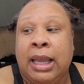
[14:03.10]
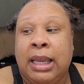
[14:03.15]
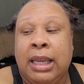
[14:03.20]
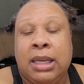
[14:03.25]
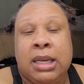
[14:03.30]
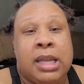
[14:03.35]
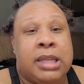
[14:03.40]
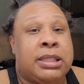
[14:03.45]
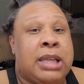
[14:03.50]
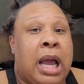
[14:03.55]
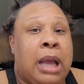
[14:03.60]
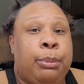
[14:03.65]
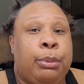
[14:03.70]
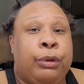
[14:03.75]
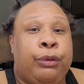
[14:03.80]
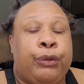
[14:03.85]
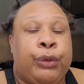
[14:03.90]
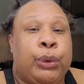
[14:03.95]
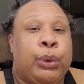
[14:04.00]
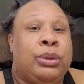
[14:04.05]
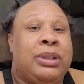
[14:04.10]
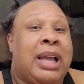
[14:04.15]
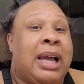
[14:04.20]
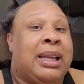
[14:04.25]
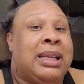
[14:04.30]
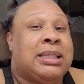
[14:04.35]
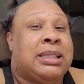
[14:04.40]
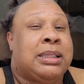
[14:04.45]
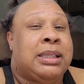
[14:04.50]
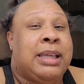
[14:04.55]
any type of food
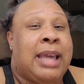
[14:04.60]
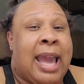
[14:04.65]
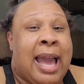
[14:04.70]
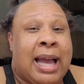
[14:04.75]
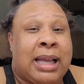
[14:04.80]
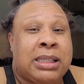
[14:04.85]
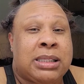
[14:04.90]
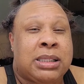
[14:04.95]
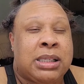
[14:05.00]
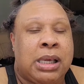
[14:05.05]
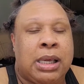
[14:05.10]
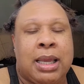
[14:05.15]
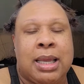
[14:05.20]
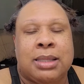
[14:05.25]
that is gassy